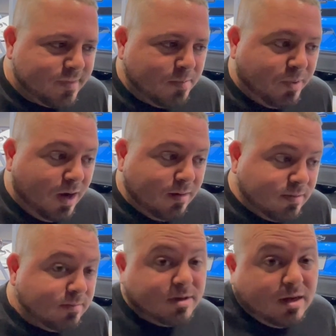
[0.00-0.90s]
But
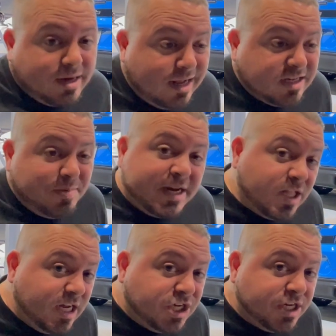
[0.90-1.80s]
again,
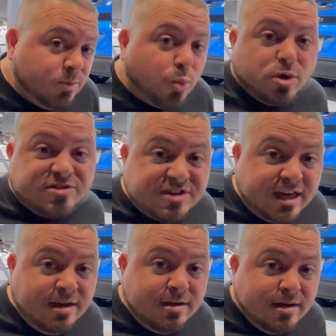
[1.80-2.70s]
speculation, we'll
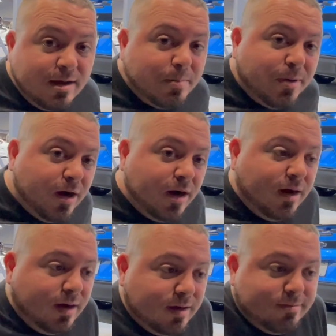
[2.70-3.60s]
see.
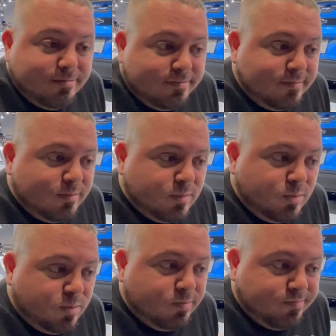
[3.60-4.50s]
But
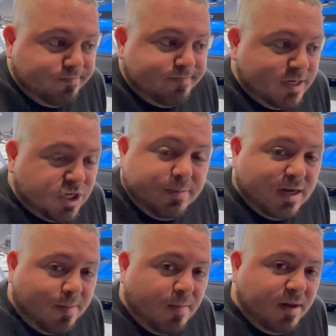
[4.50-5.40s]
it should be a
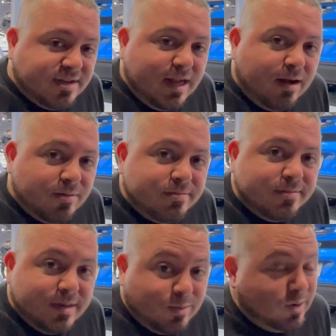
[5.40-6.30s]
couple months now.
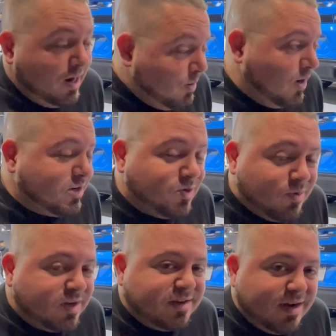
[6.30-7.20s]
We are
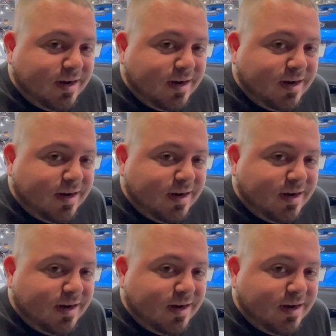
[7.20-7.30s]
super excited.